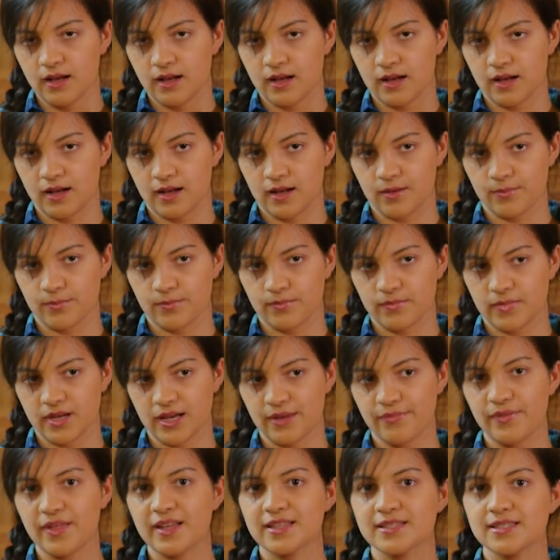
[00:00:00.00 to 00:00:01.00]
Um,
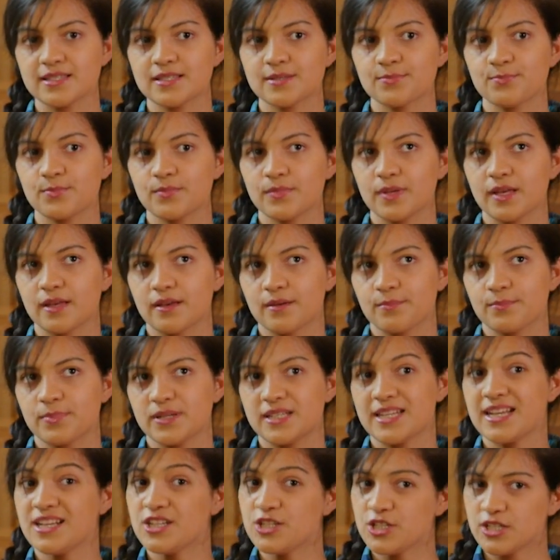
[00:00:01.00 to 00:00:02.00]
and that's
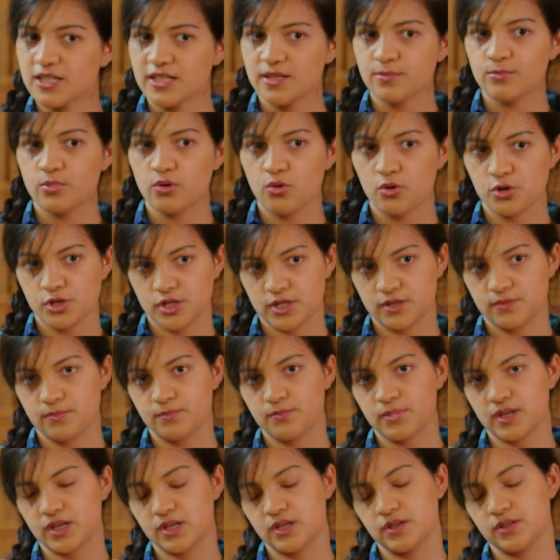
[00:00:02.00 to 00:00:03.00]
potentially
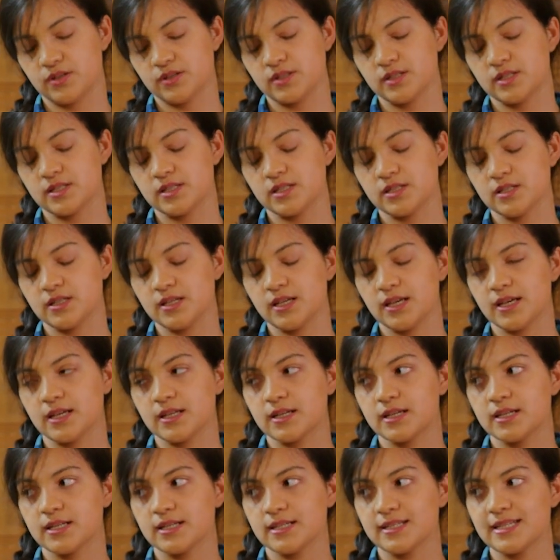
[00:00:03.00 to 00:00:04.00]
important because
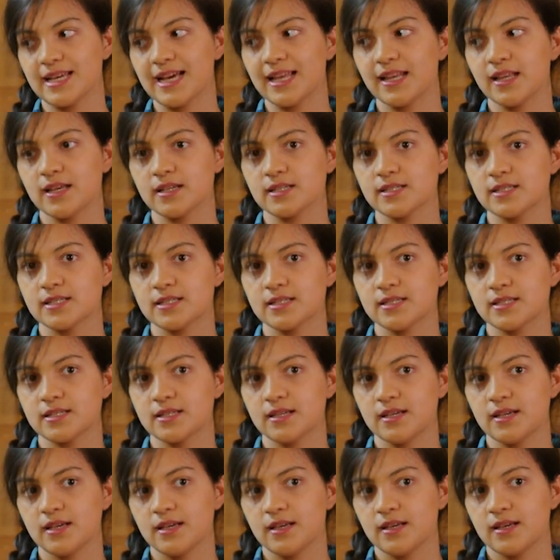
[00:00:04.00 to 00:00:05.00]
it can tell us,
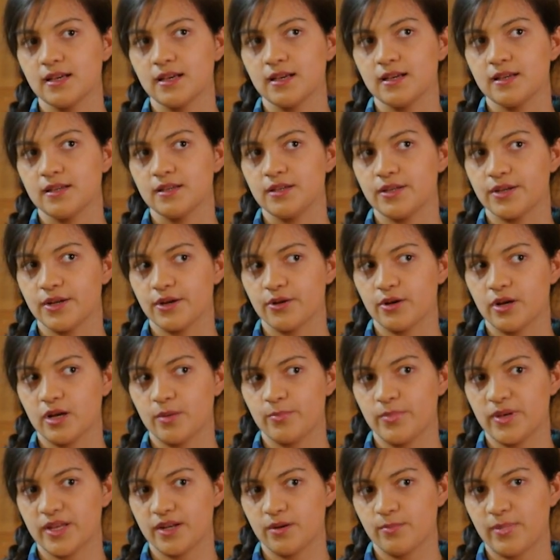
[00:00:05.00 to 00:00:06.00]
you know, a
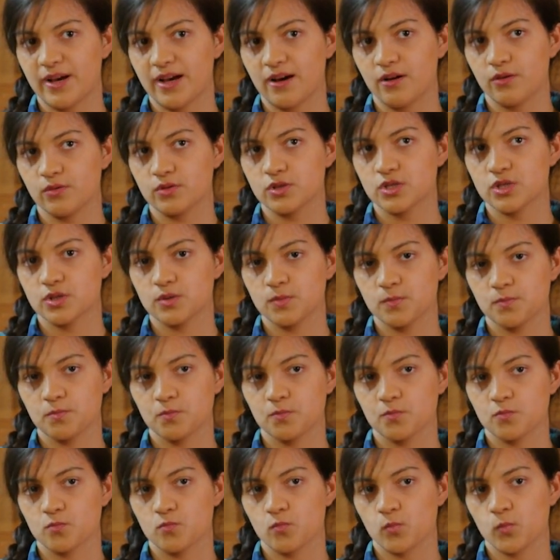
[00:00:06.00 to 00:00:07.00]
bit about
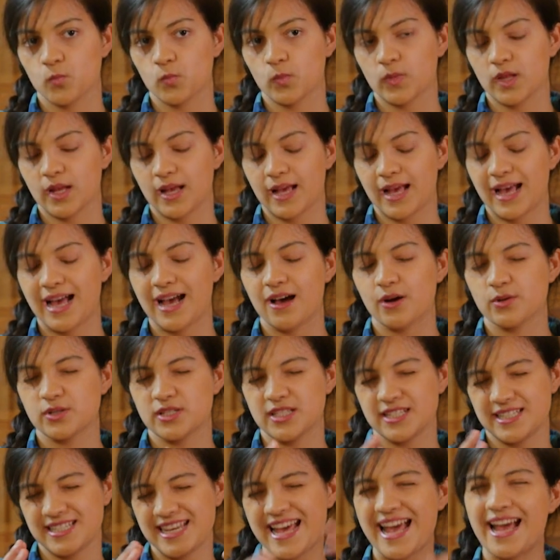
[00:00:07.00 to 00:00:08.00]
how
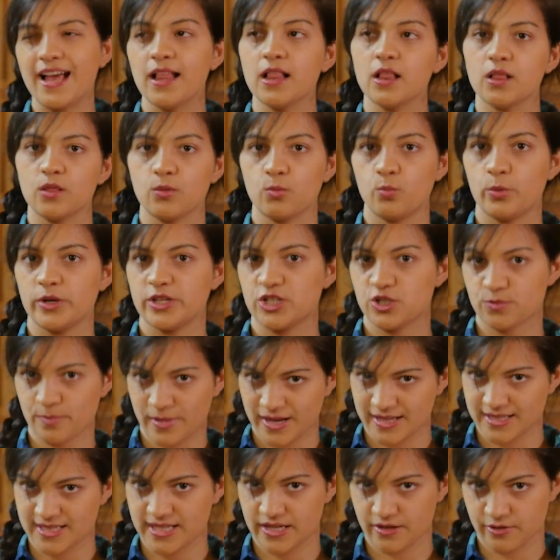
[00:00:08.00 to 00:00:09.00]
to tell which
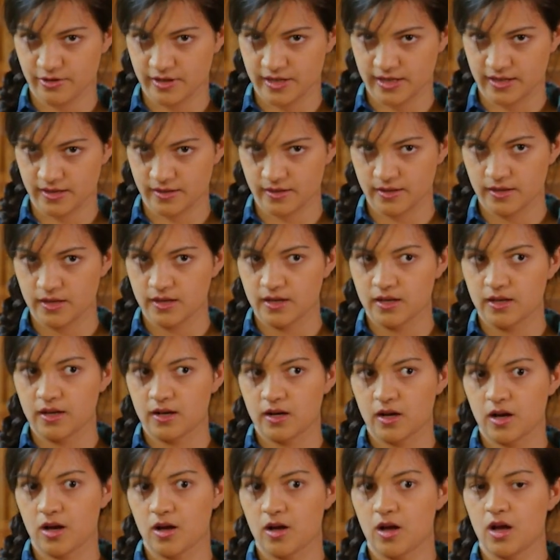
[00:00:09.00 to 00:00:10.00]
bacteria
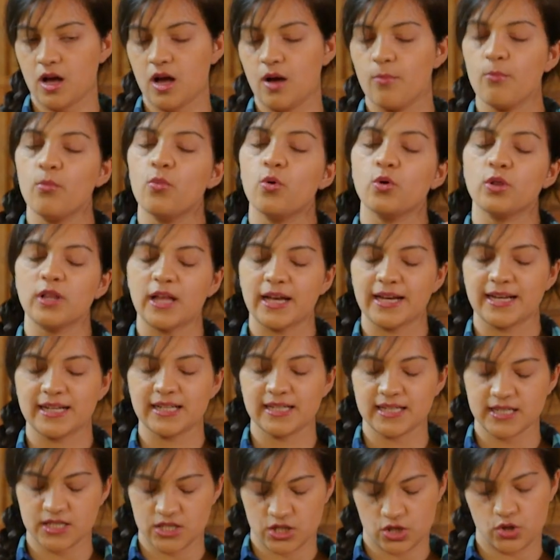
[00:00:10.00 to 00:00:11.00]
are more
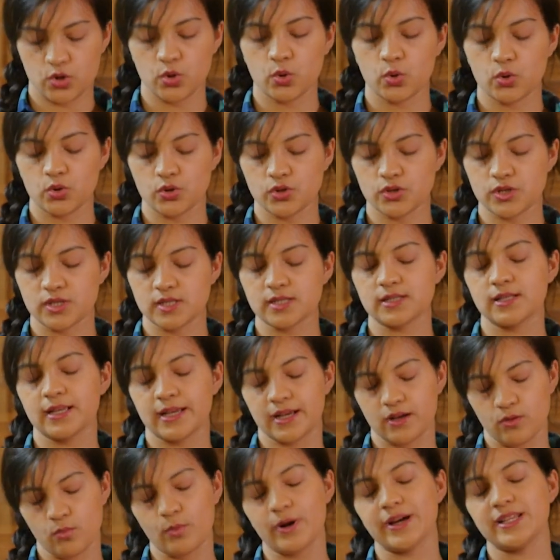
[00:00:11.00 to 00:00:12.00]
likely to cause
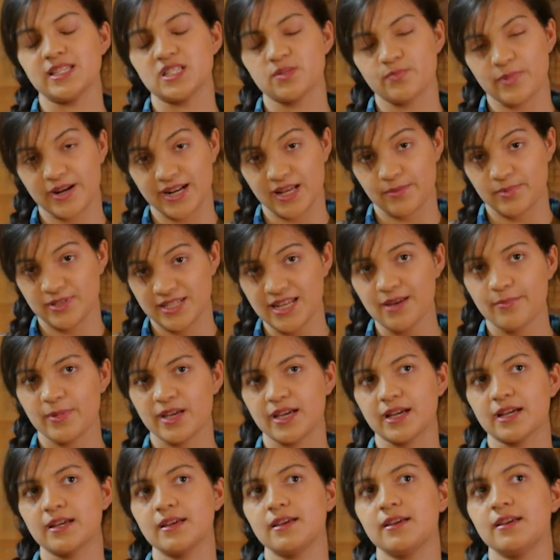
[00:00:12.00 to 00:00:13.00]
like a widespread
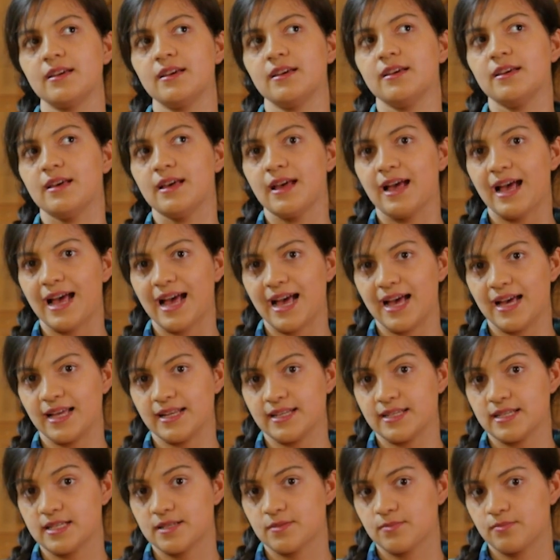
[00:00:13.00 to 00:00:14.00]
epidemic
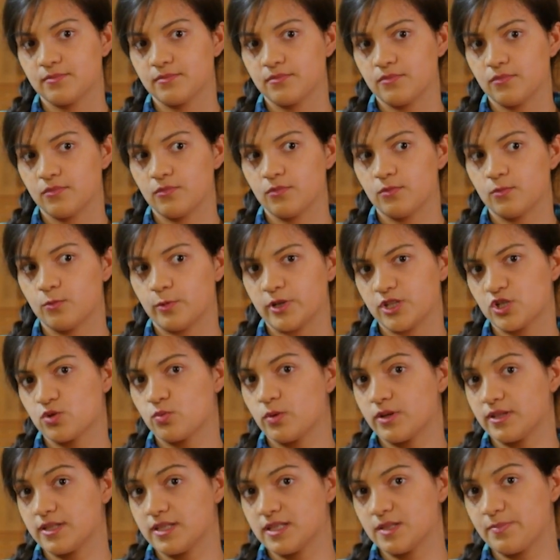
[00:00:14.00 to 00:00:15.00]
and which
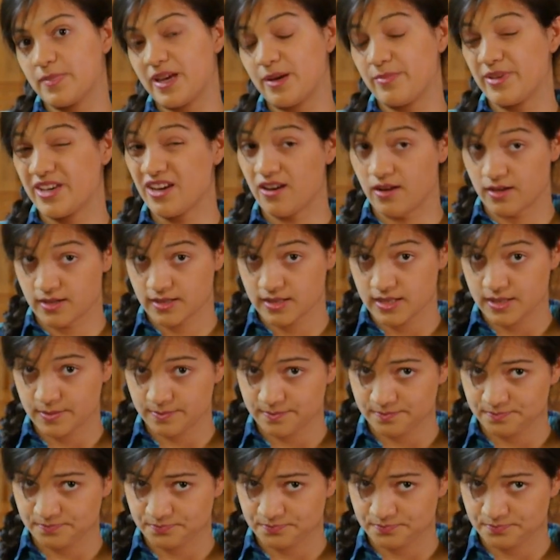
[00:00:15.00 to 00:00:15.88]
ones maybe aren't.